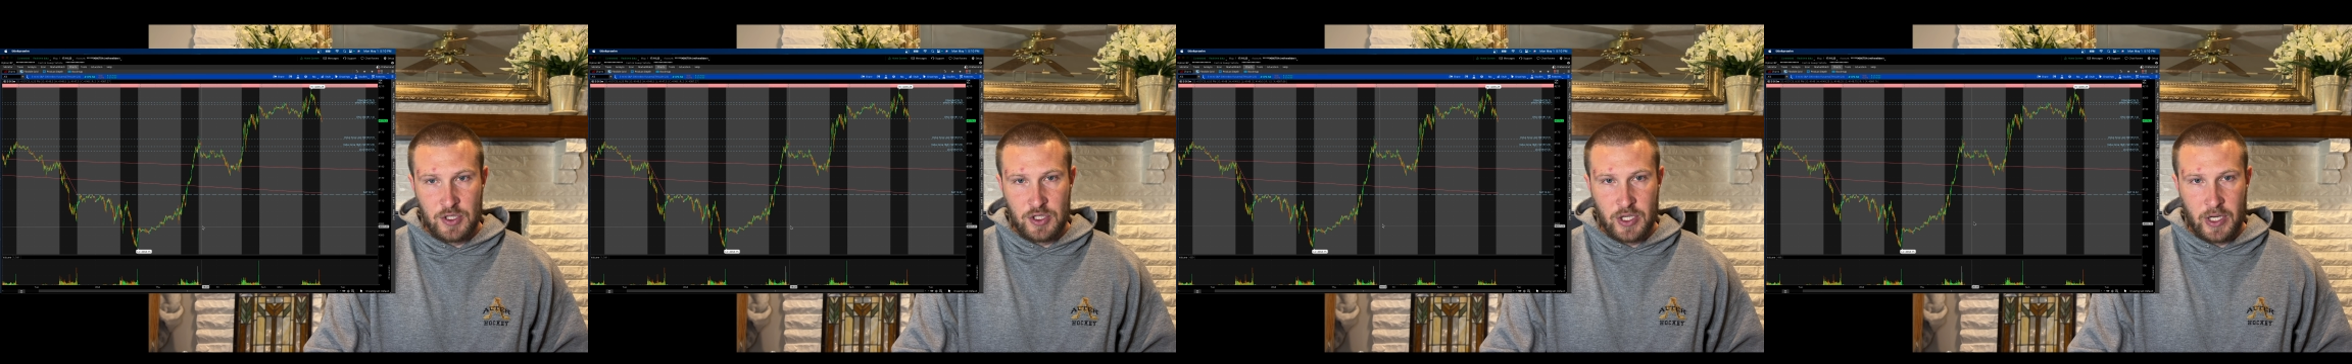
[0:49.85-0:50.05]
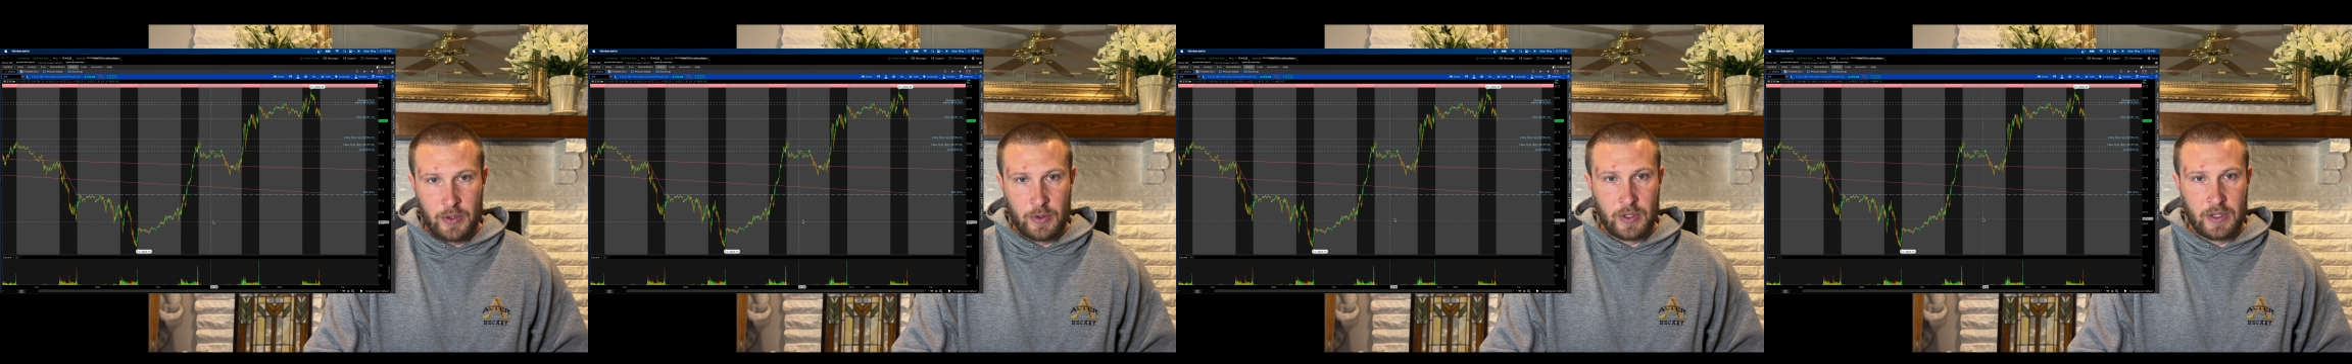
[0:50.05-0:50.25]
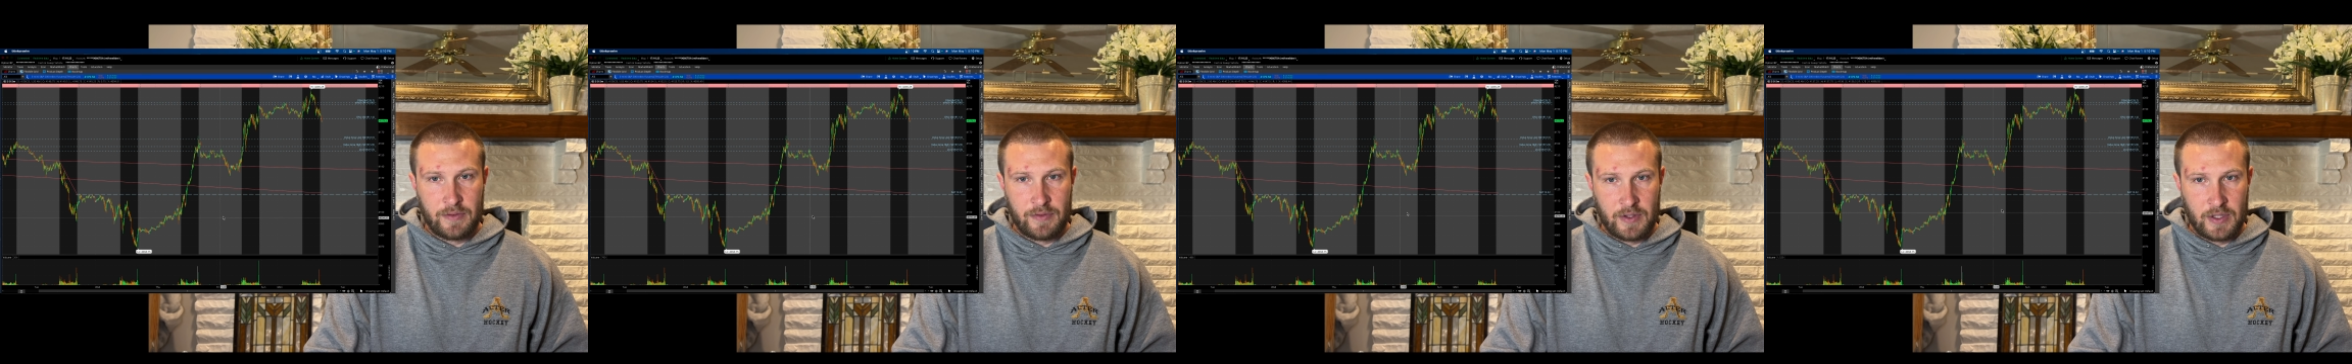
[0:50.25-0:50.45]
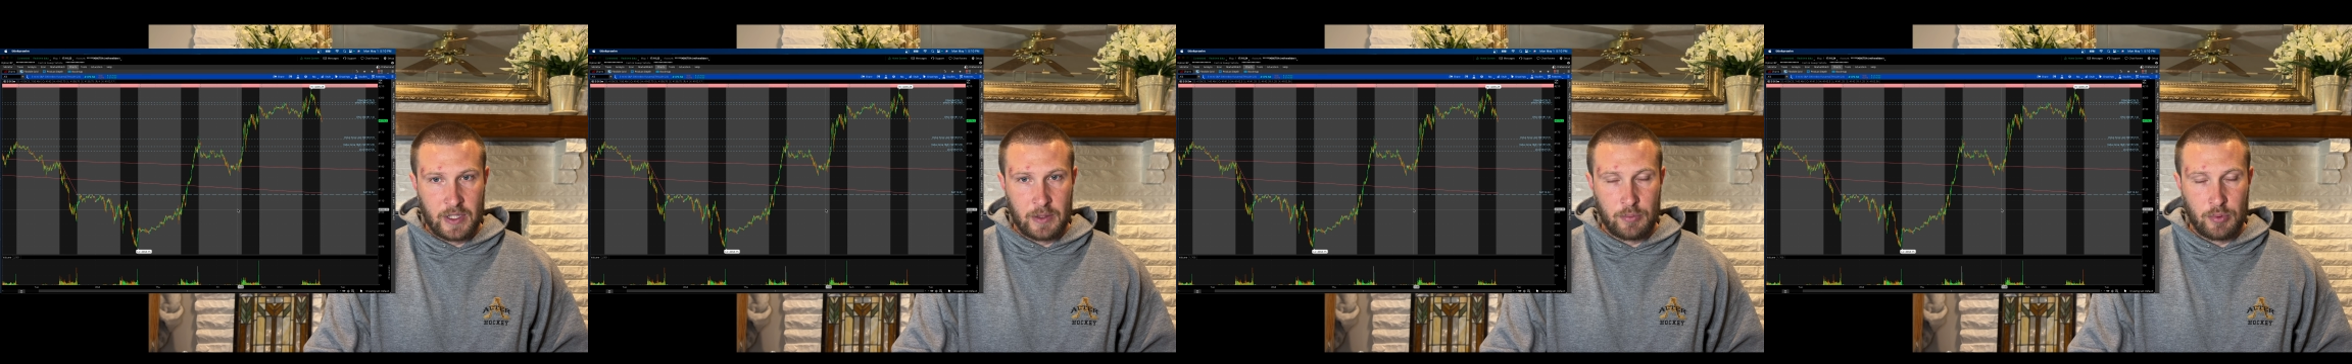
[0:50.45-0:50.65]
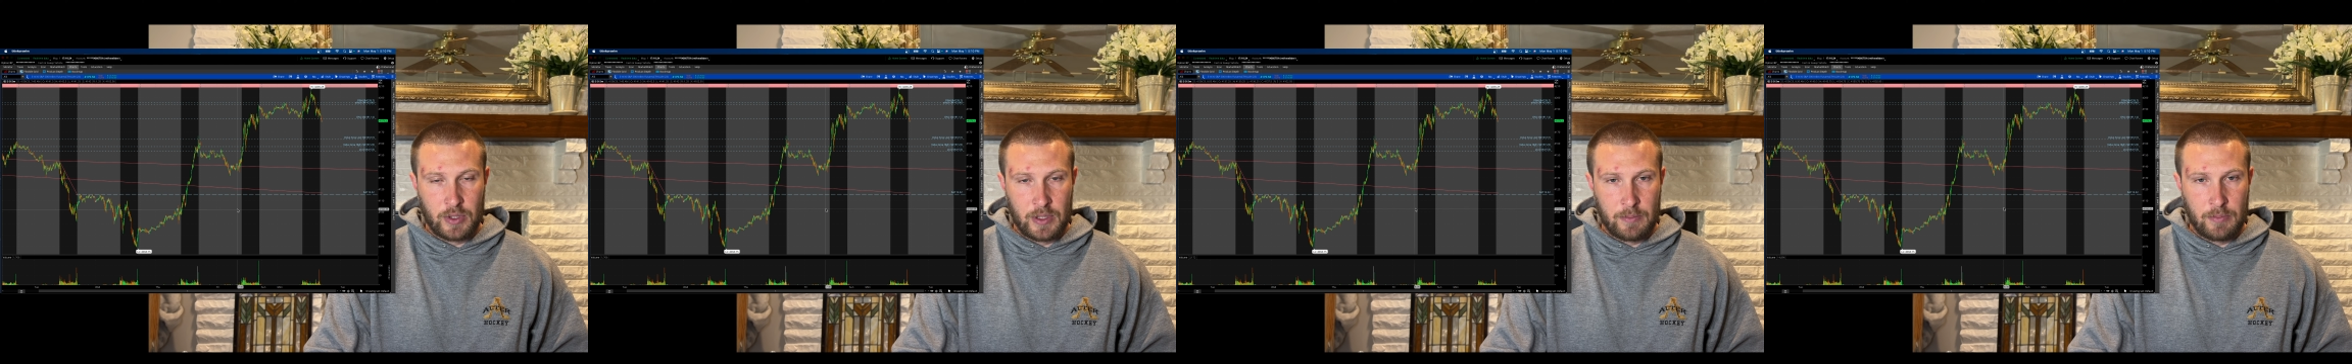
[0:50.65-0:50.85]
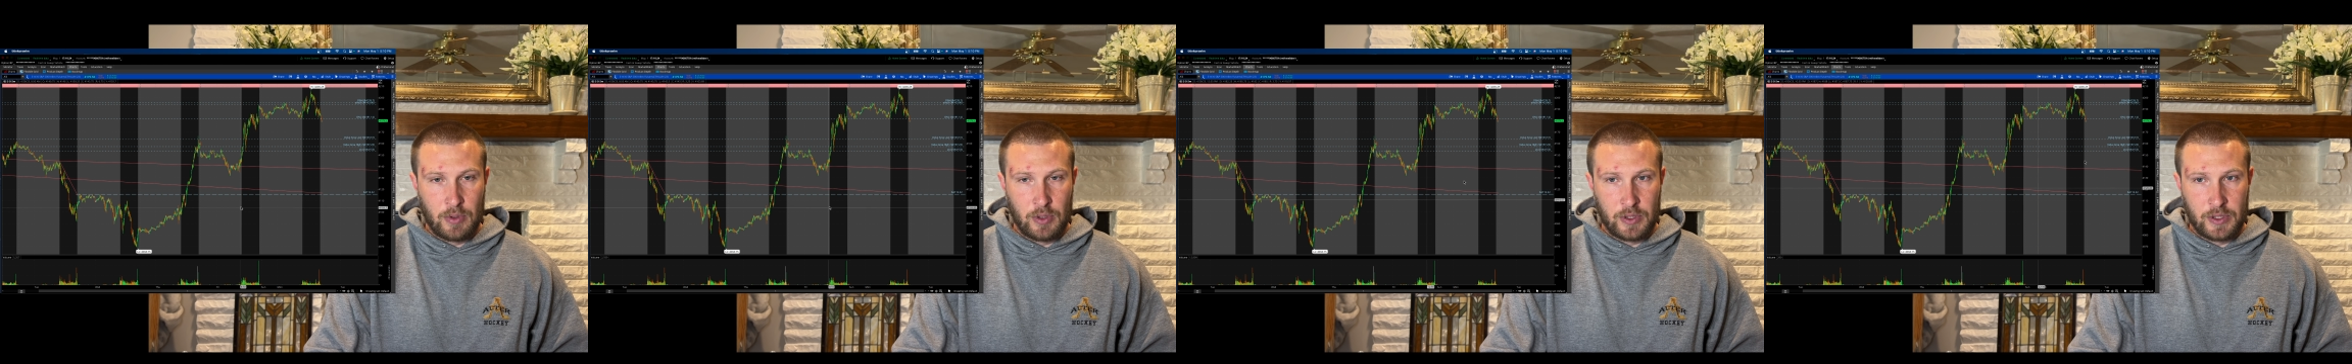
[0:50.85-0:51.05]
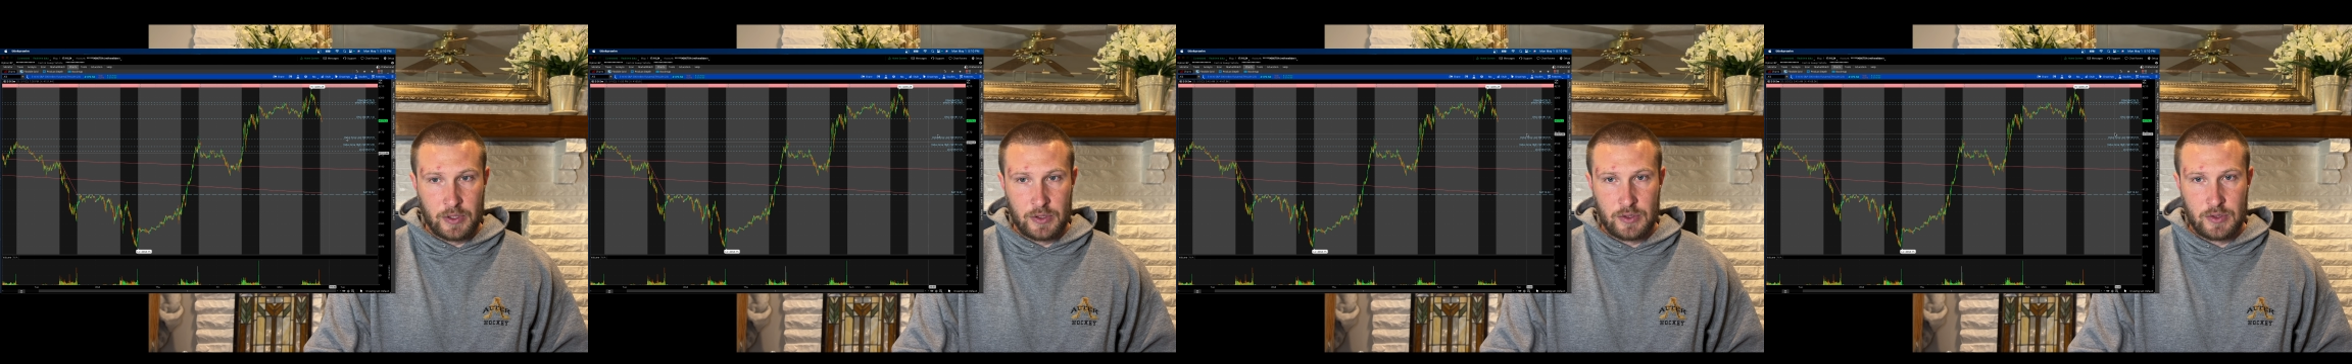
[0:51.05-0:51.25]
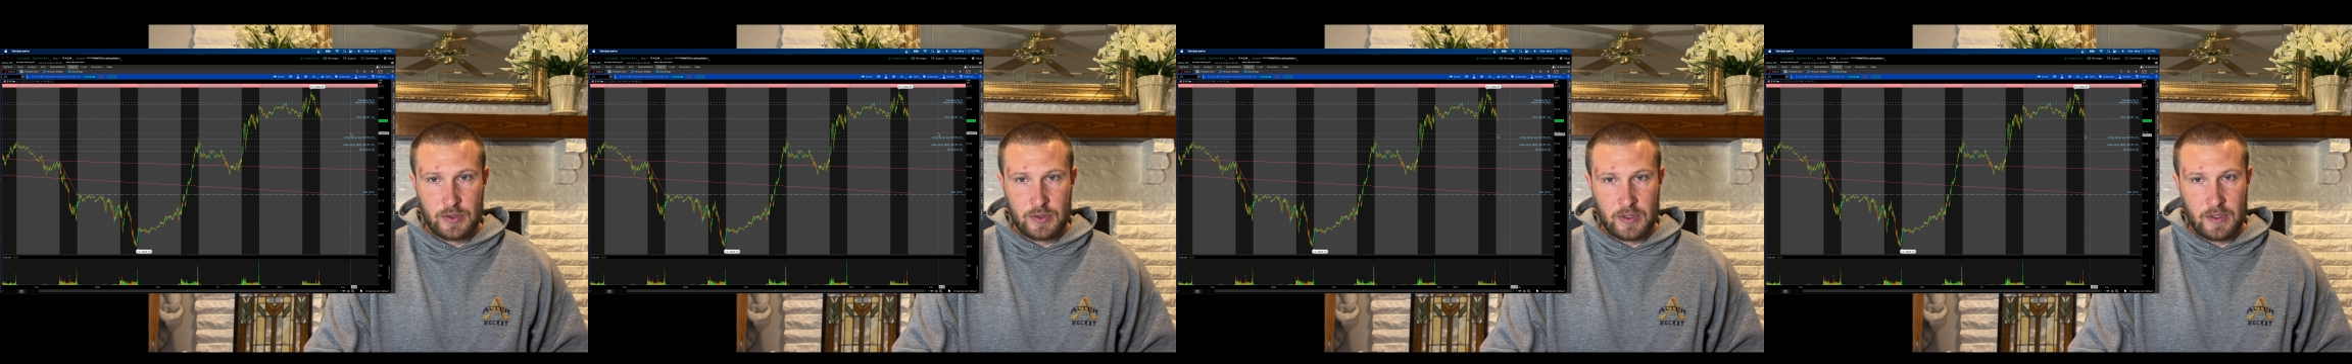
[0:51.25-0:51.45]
generally feeling pretty bullish.